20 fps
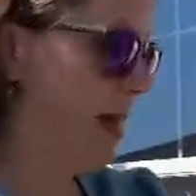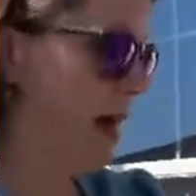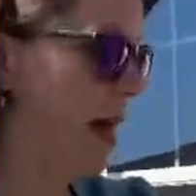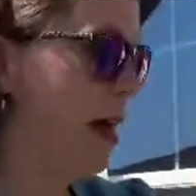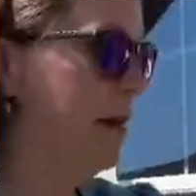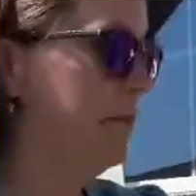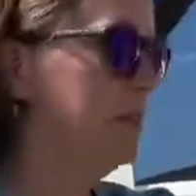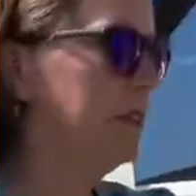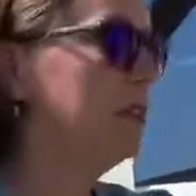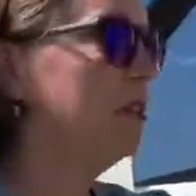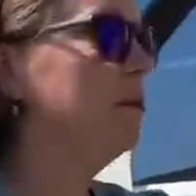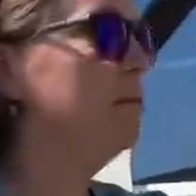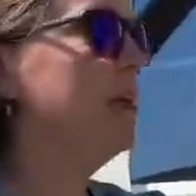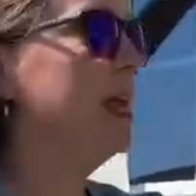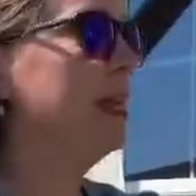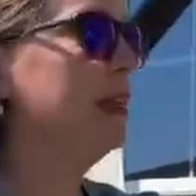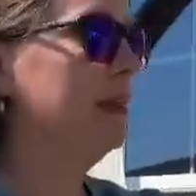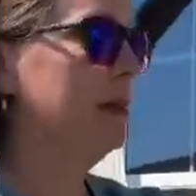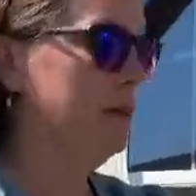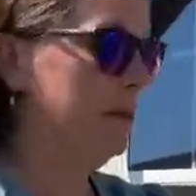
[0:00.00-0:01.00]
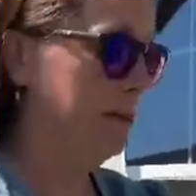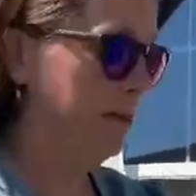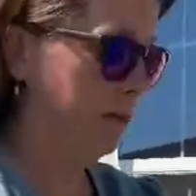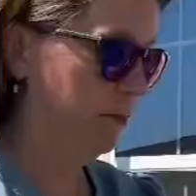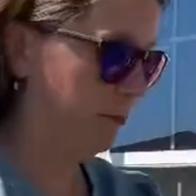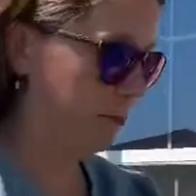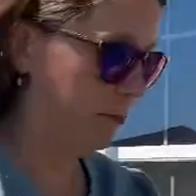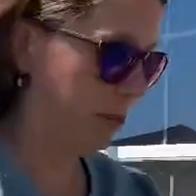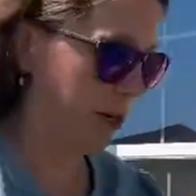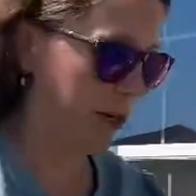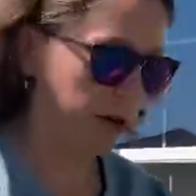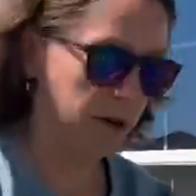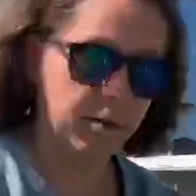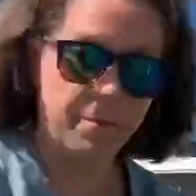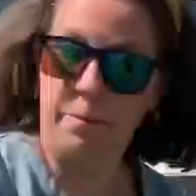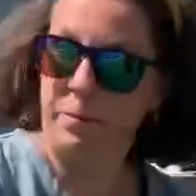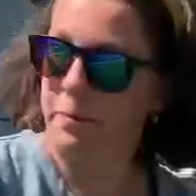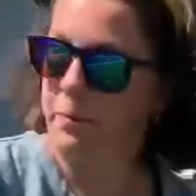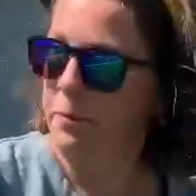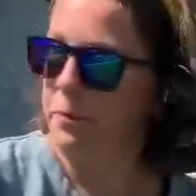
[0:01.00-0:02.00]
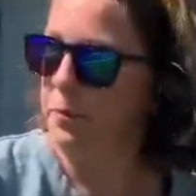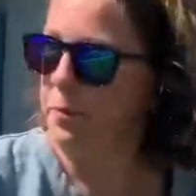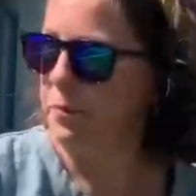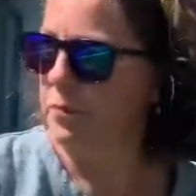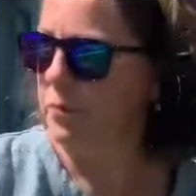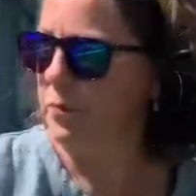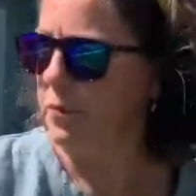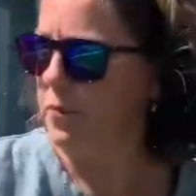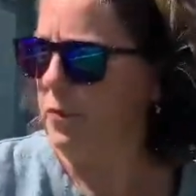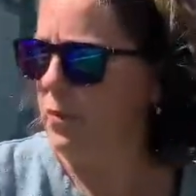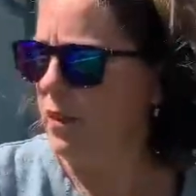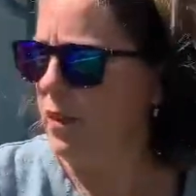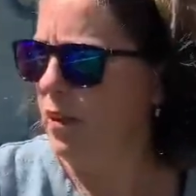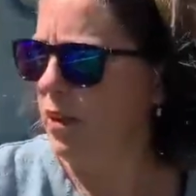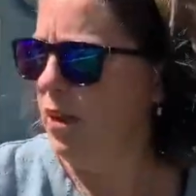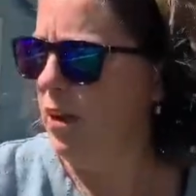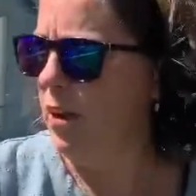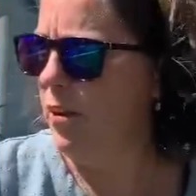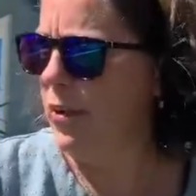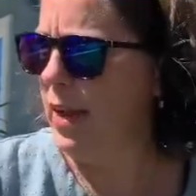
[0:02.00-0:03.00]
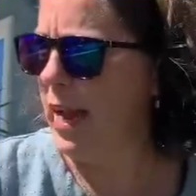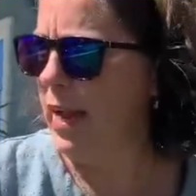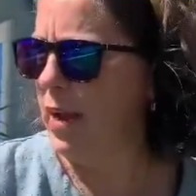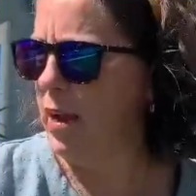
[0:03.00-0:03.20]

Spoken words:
up to make them prettier. Okay,